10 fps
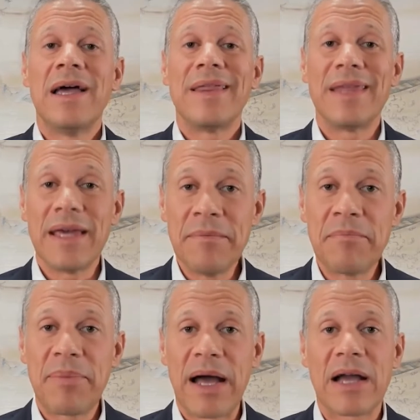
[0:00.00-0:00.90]
the
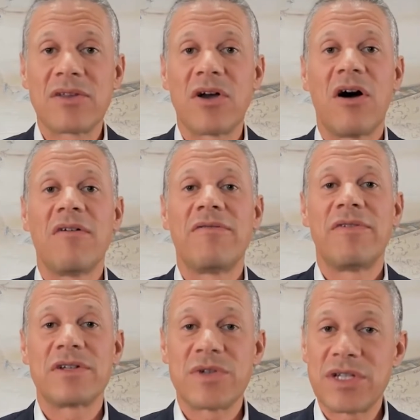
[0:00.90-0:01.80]
impact of
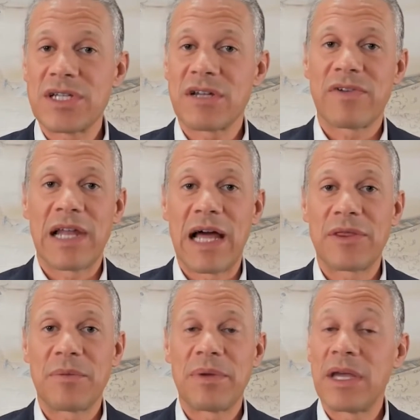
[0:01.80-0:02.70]
strategic
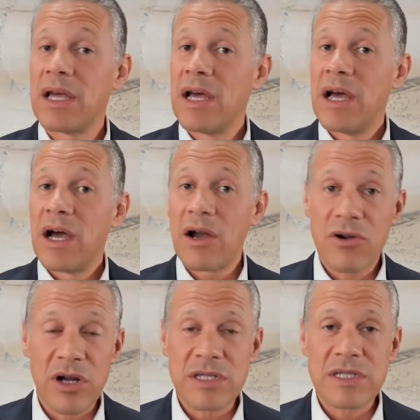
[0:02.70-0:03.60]
philanthropy
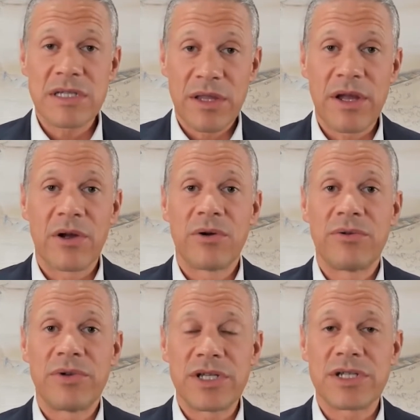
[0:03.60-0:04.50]
across their own
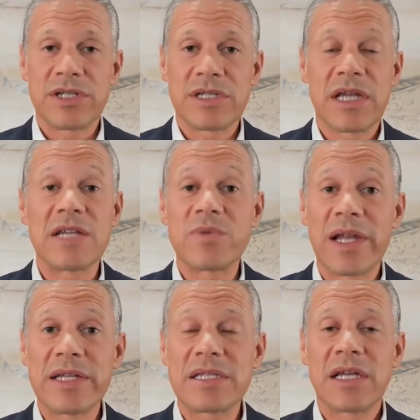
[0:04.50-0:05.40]
regions, as well
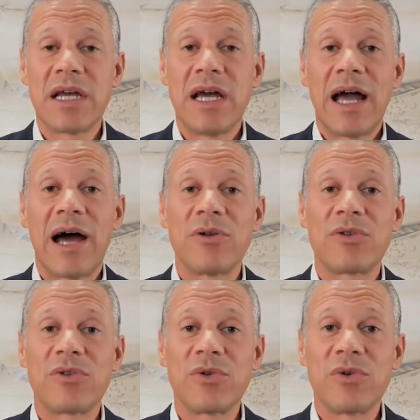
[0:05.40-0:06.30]
as how
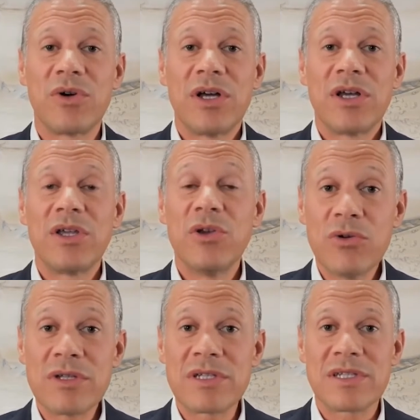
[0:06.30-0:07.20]
to
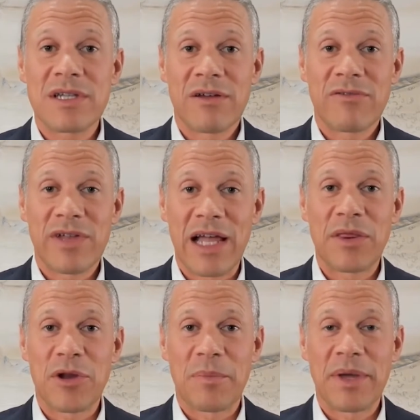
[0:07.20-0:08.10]
use
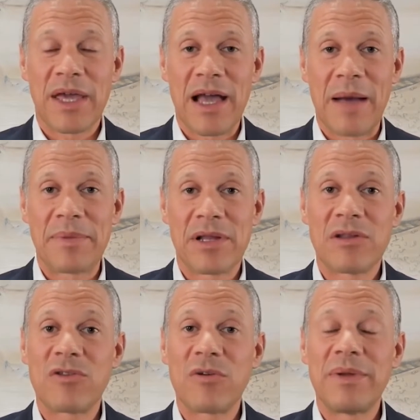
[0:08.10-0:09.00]
philanthropic capital
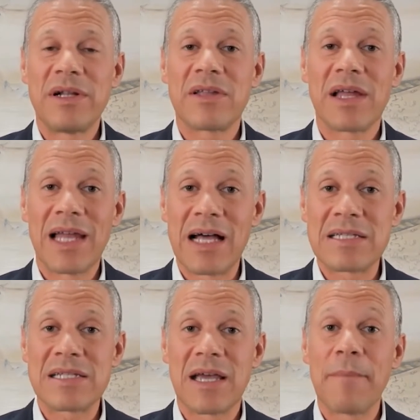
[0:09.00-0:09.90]
to build
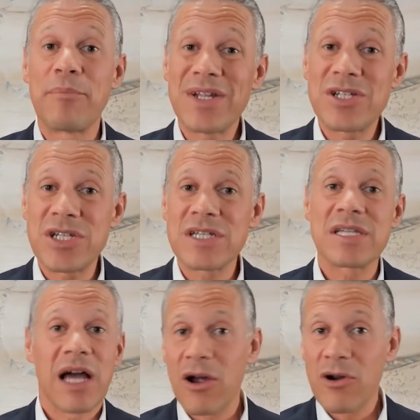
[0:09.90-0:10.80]
lasting bridges
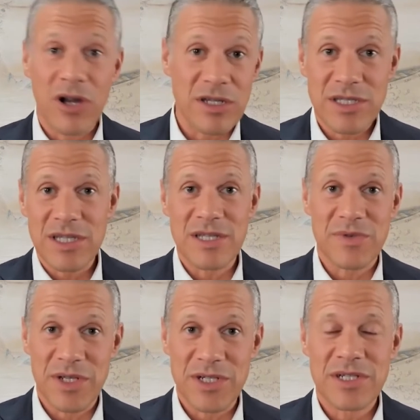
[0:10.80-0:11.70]
across these
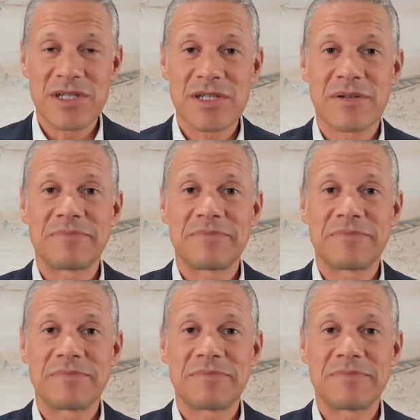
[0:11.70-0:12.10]
regions.